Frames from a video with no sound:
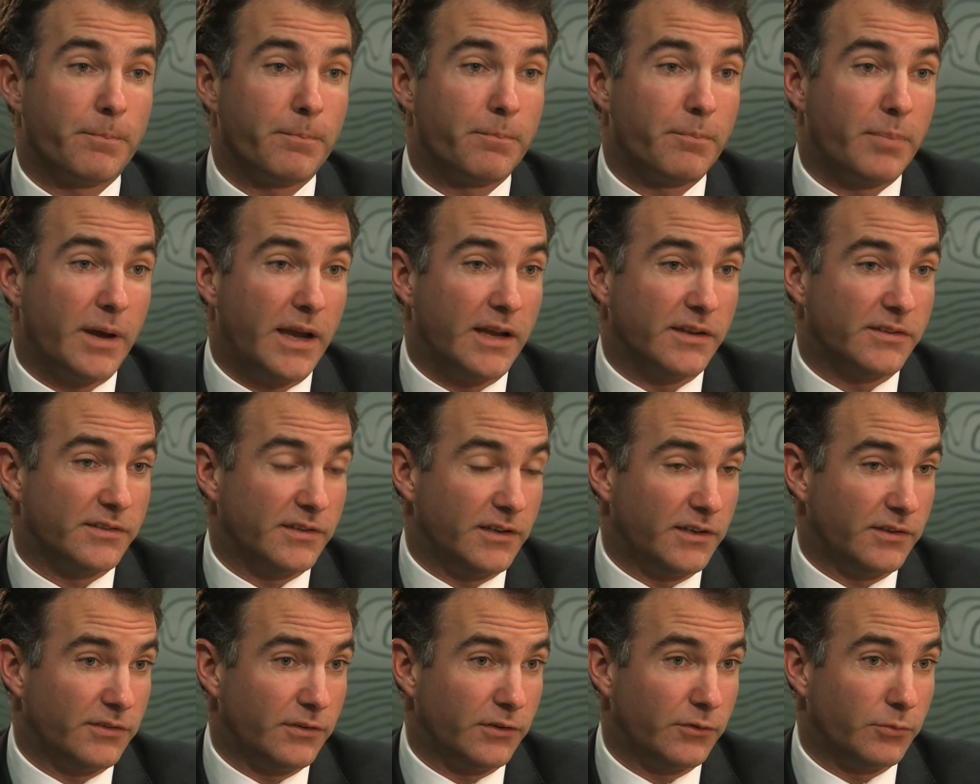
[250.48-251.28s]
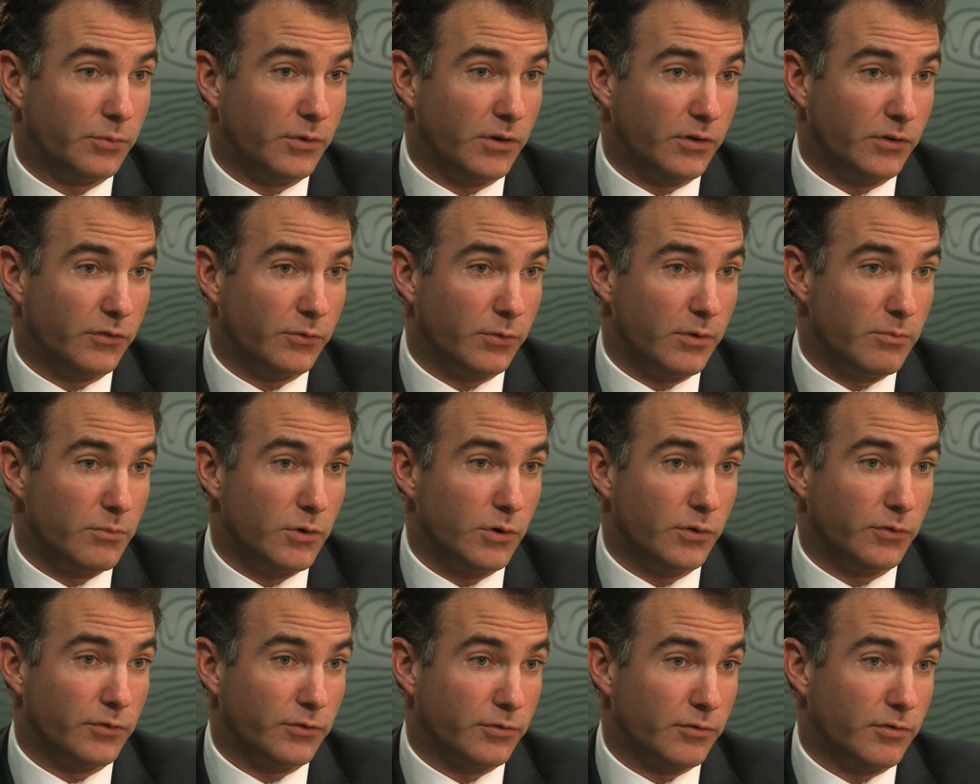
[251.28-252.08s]
basis as we
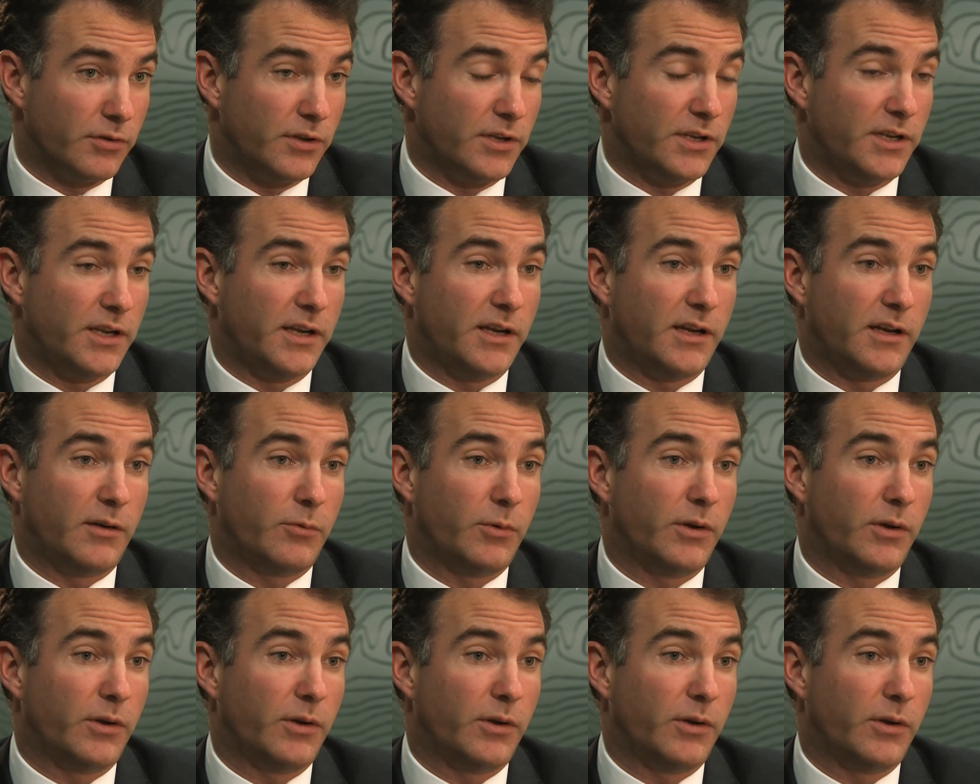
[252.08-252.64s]
move through the year,